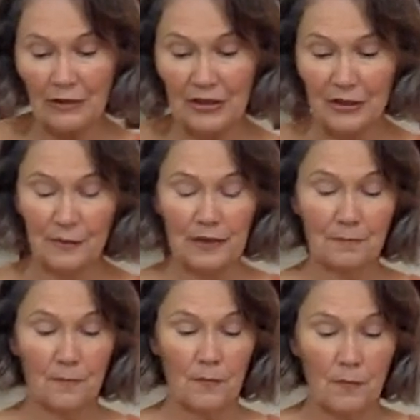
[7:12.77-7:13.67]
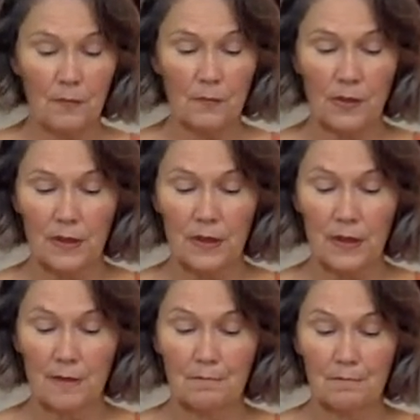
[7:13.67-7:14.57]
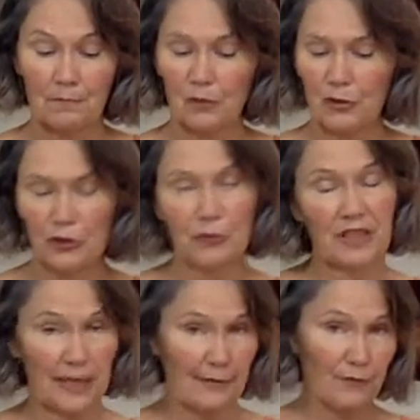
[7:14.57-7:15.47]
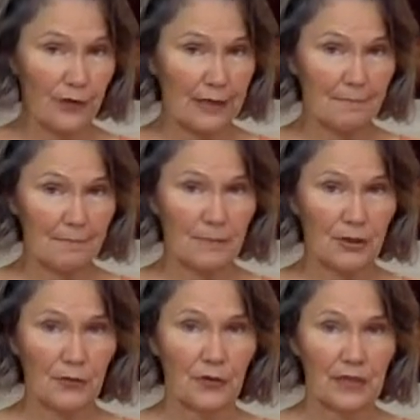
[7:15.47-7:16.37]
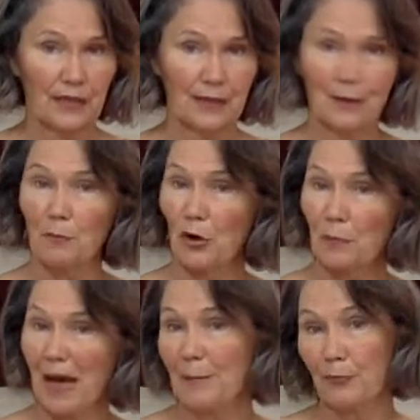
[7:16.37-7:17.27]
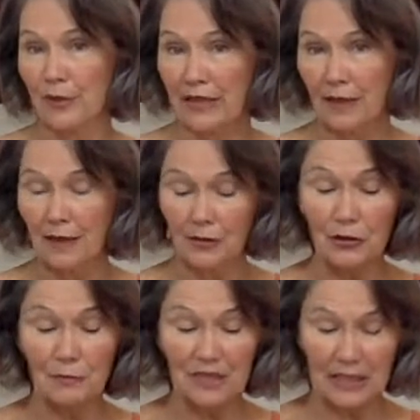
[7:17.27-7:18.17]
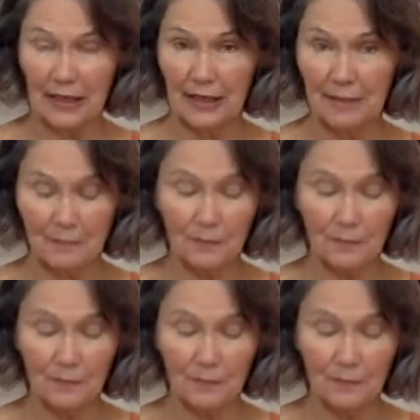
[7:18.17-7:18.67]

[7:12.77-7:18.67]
This one, you could do a savory. So this is smoked paprika, a little mesquite.